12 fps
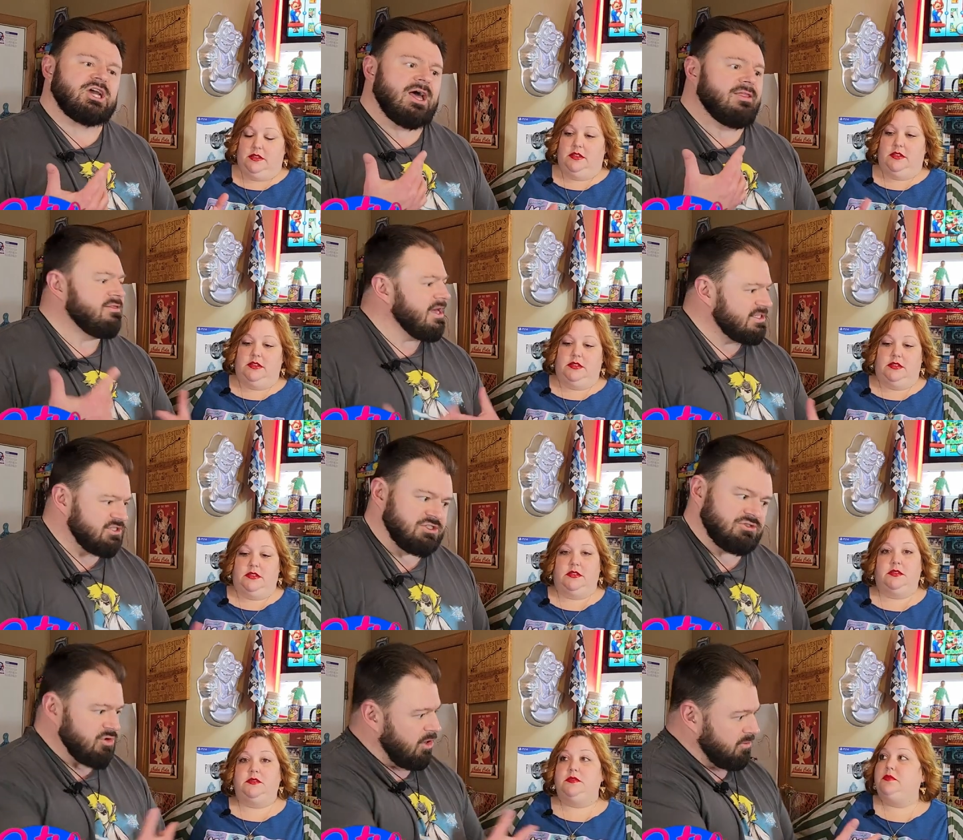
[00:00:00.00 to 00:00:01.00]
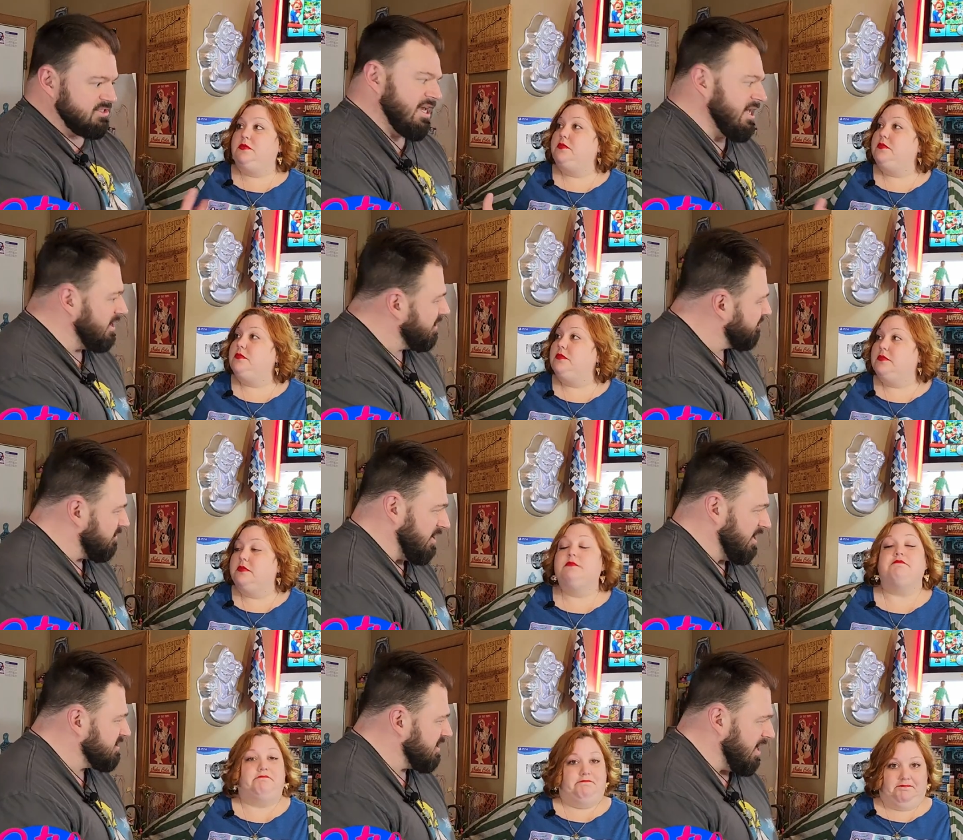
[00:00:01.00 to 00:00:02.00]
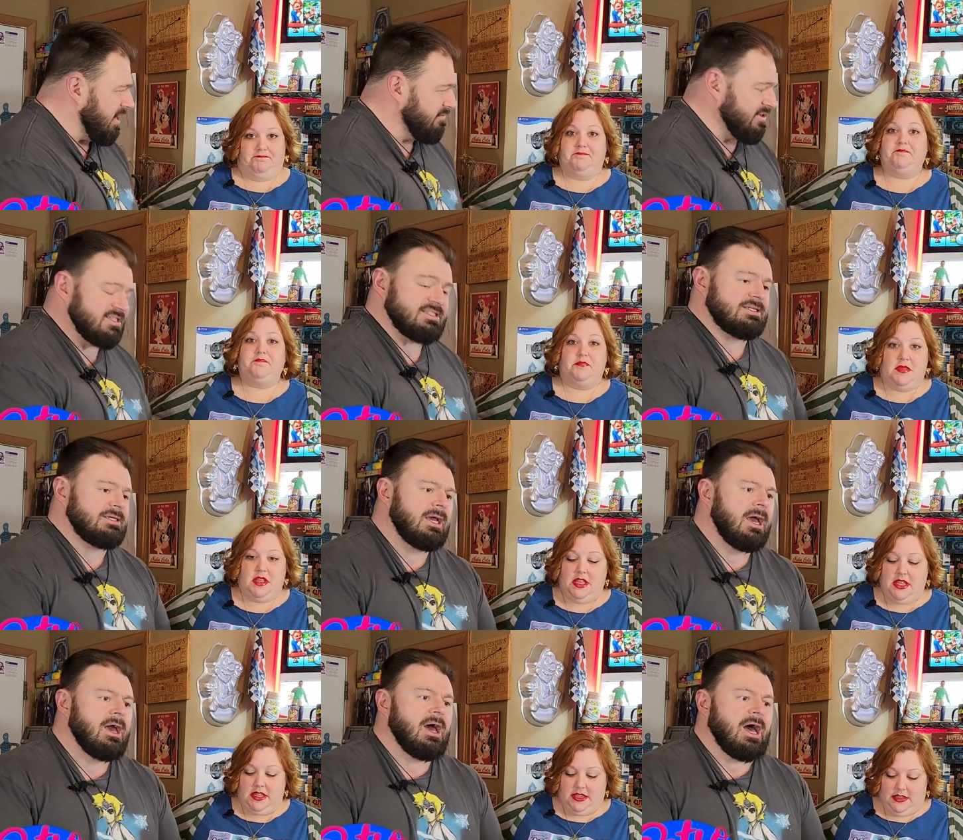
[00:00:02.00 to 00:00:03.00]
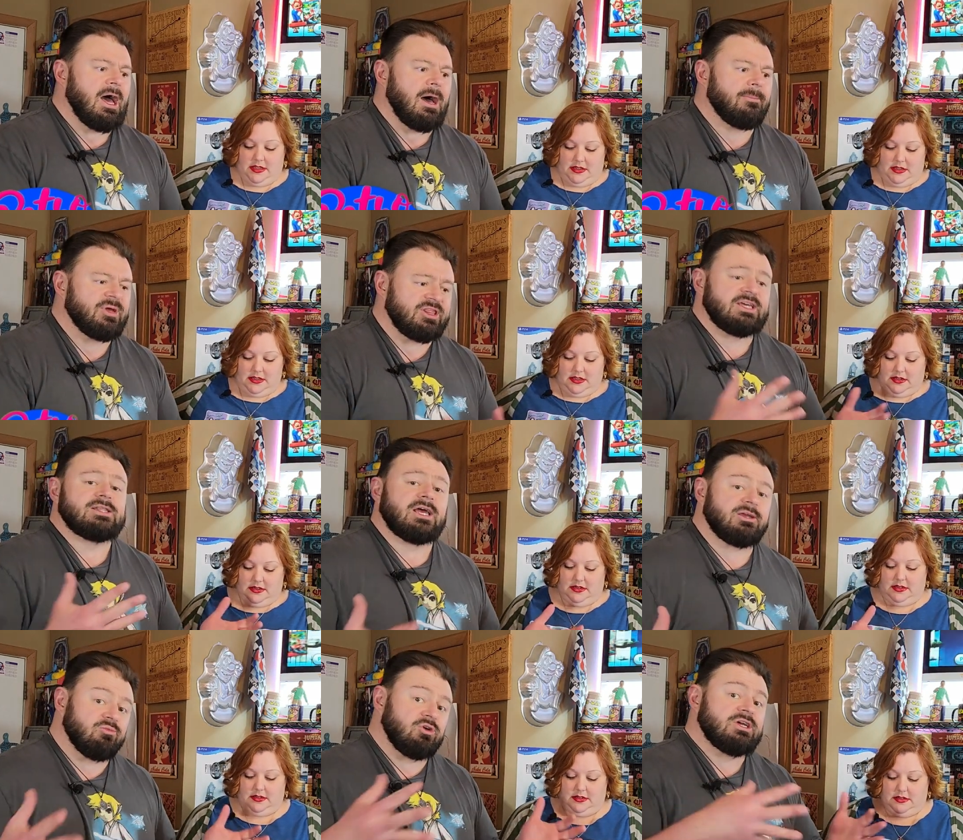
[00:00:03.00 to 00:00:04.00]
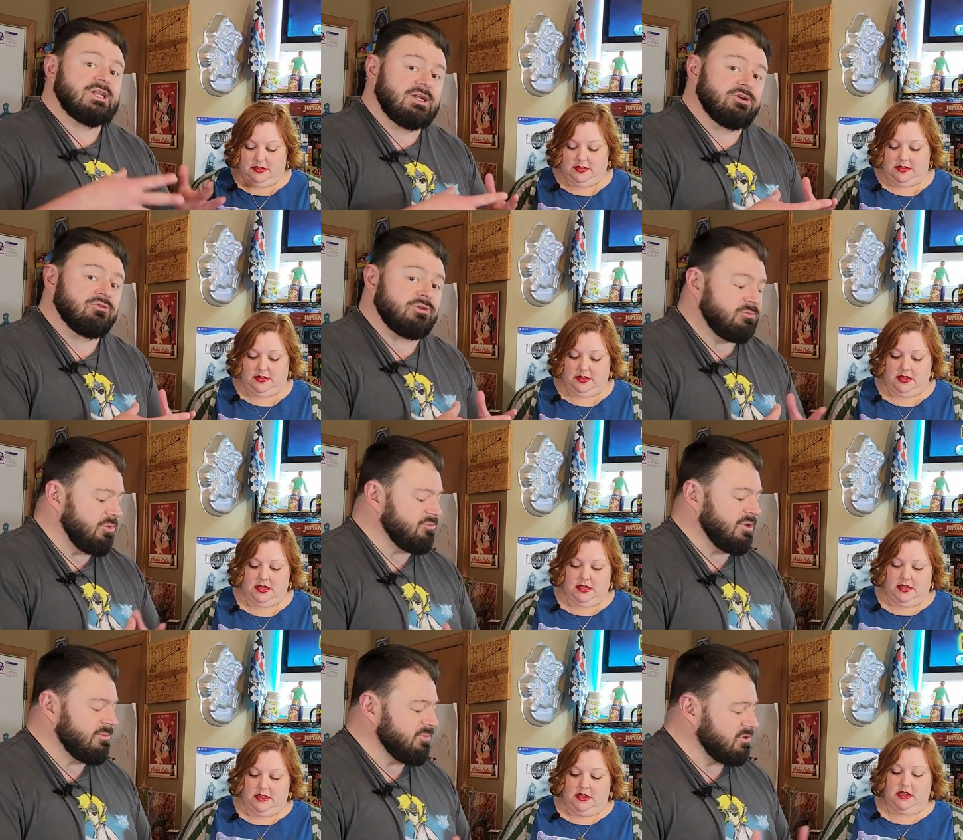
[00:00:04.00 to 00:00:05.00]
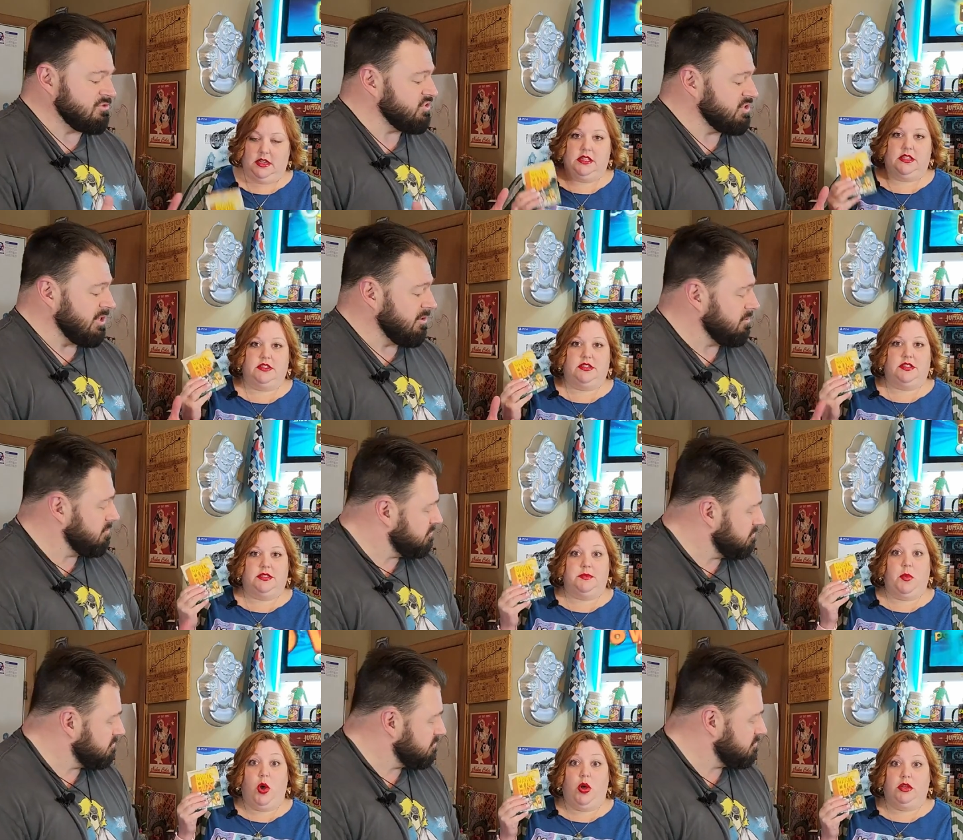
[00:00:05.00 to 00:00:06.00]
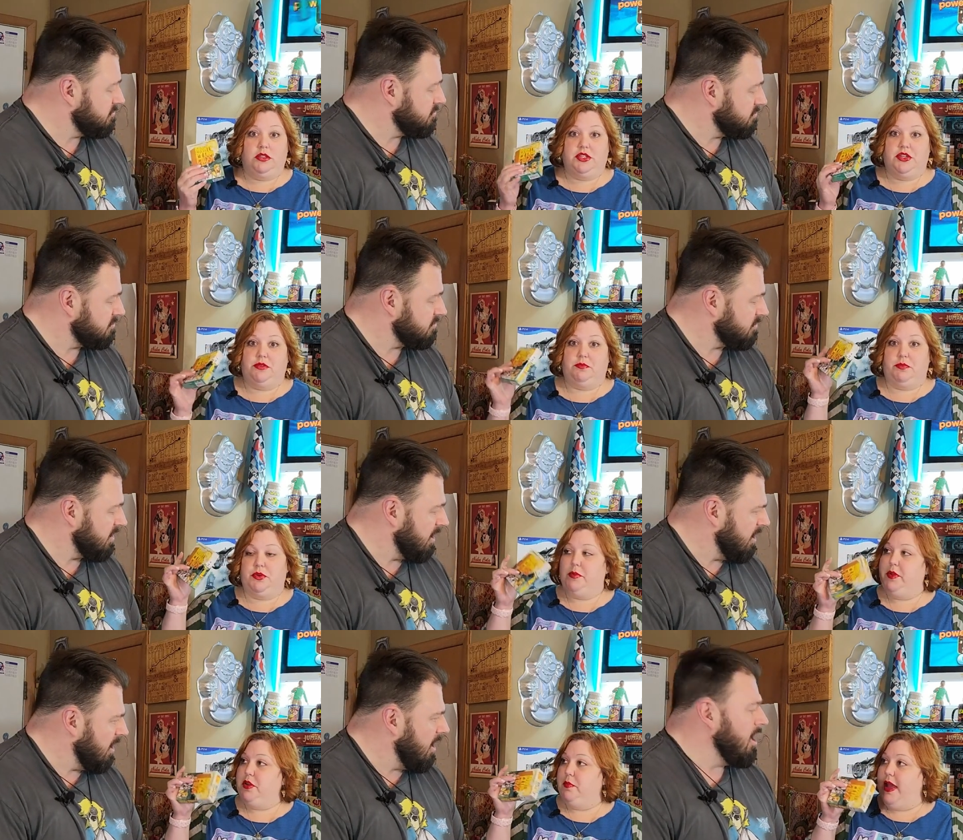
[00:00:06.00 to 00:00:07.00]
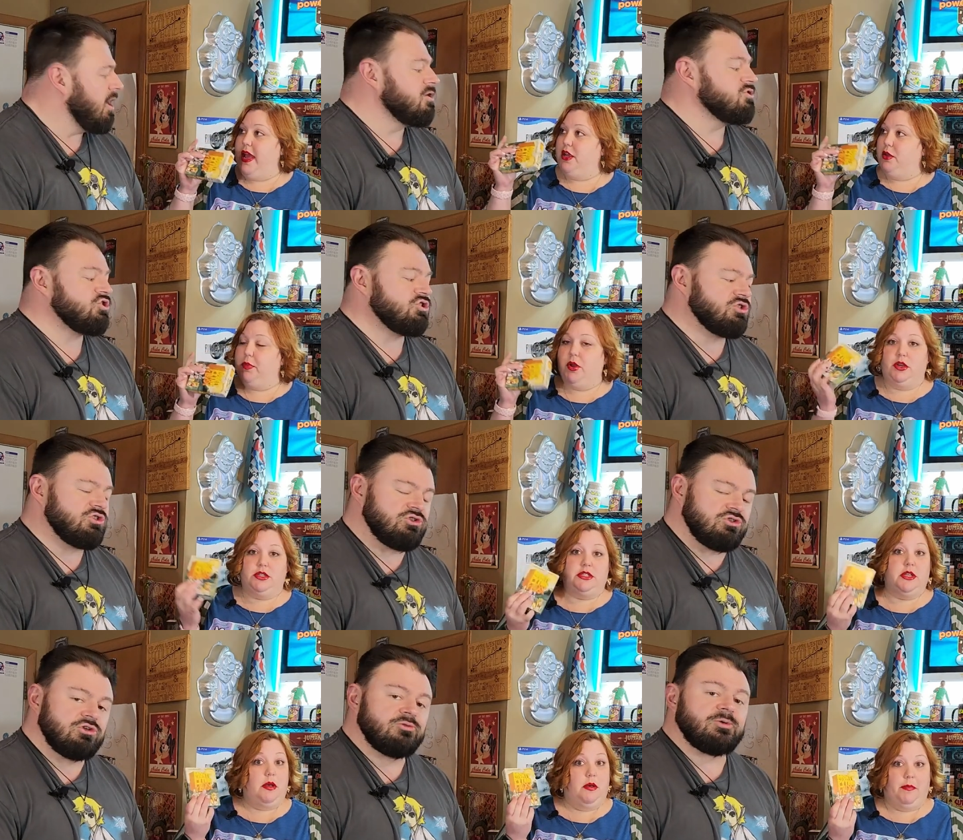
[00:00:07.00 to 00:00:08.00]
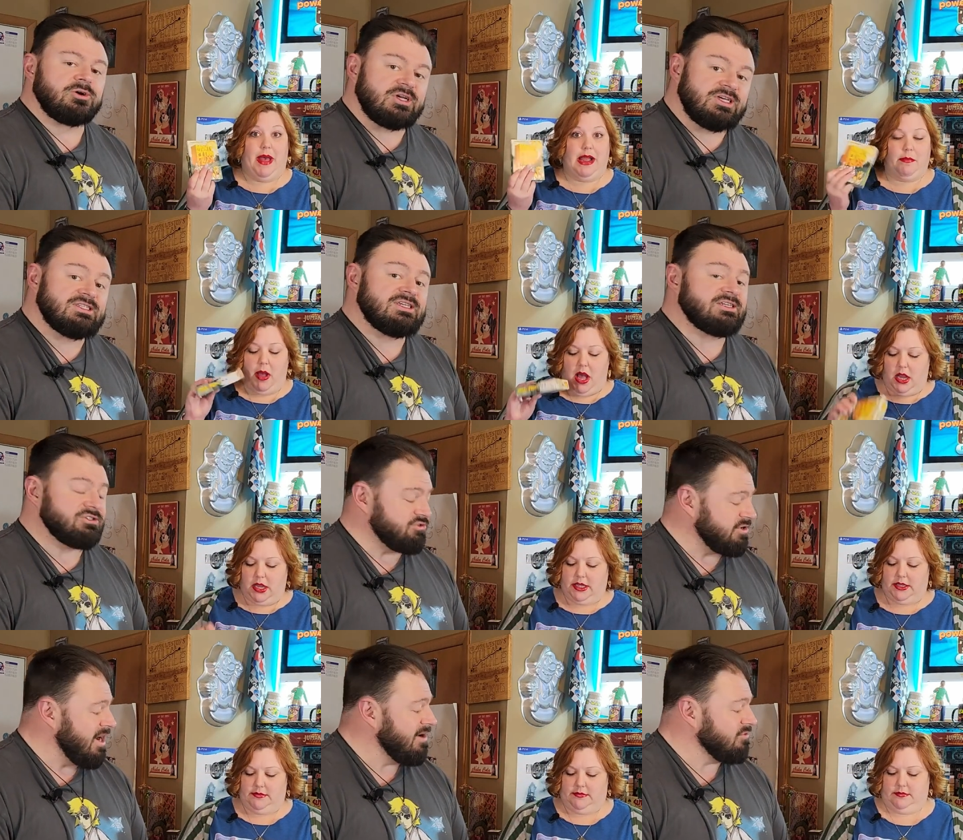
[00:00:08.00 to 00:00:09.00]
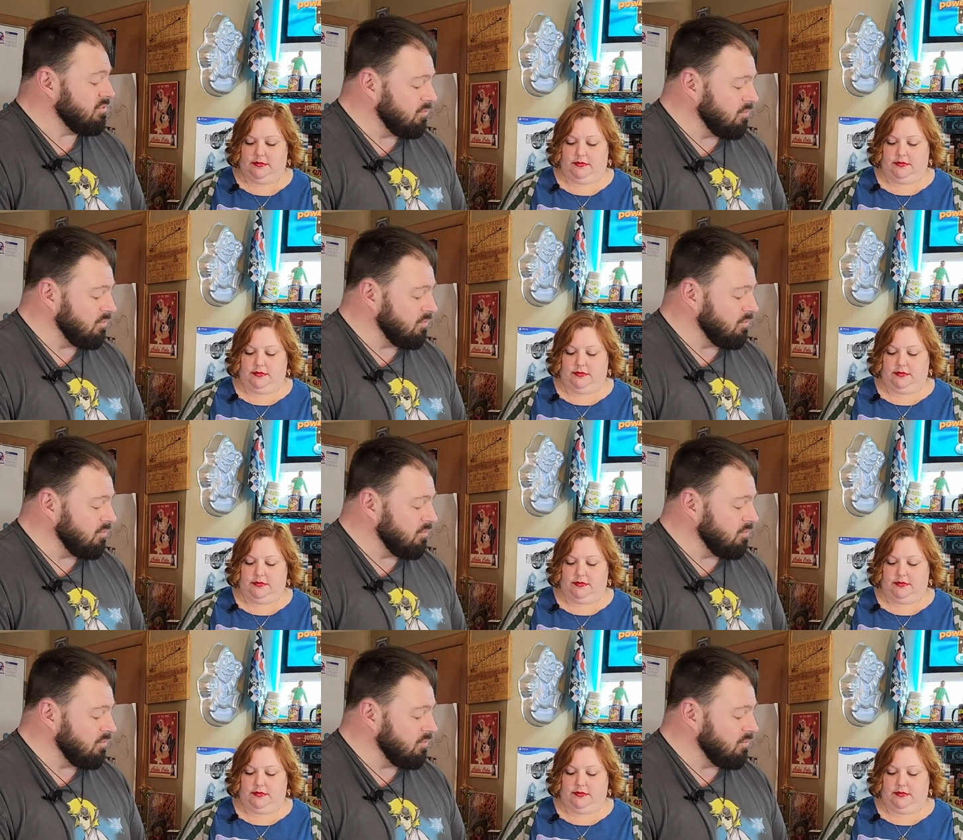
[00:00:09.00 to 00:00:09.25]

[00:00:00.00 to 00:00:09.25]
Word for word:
Speaker 1: uh, that's always handy for us, mm -hmm. obviously. Um, but then, like, bringing in a group of people, and so
Speaker 2: small, so you can put them in your bag, your purse, super easy pocket. to
Speaker 1: travel